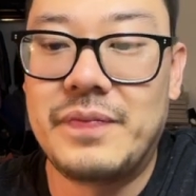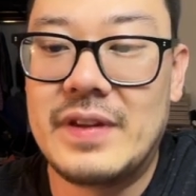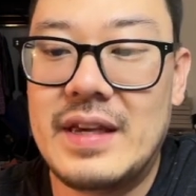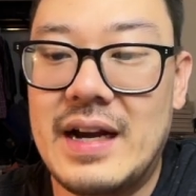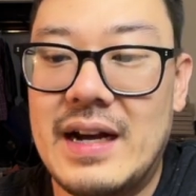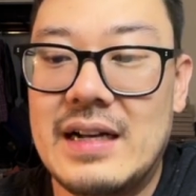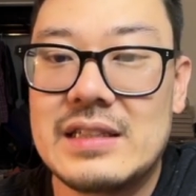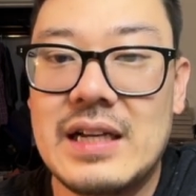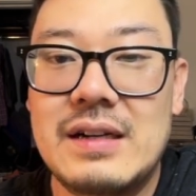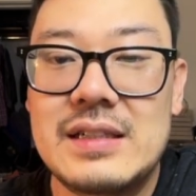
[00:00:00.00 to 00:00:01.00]
Yeah,
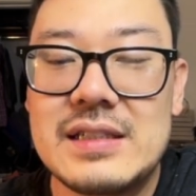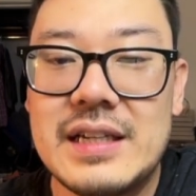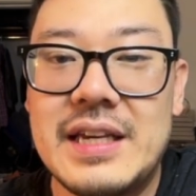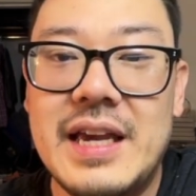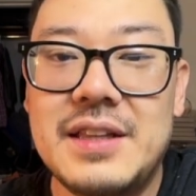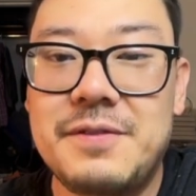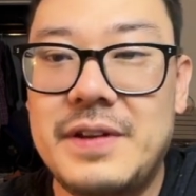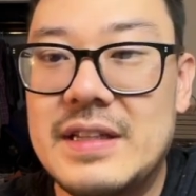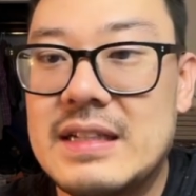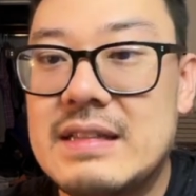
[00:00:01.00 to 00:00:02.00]
so I was just like, he can't
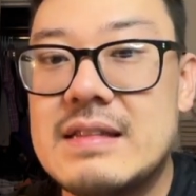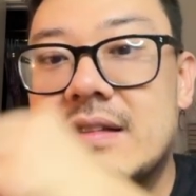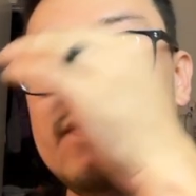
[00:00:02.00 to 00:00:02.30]
defend this.